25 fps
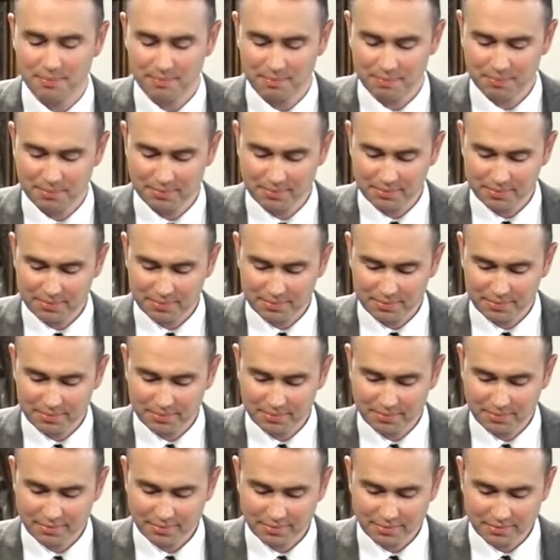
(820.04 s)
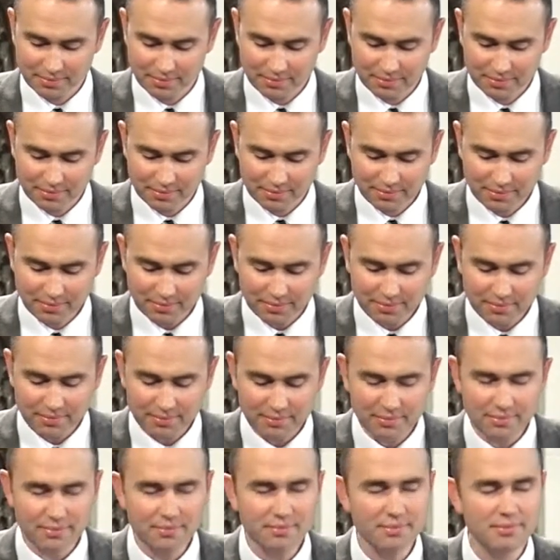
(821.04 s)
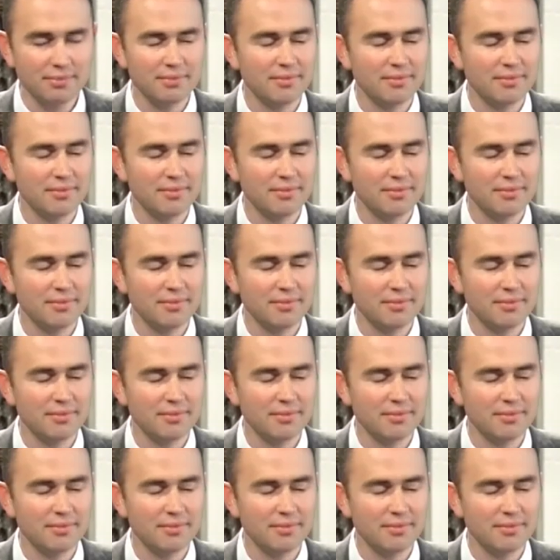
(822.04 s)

No one is speaking in this clip.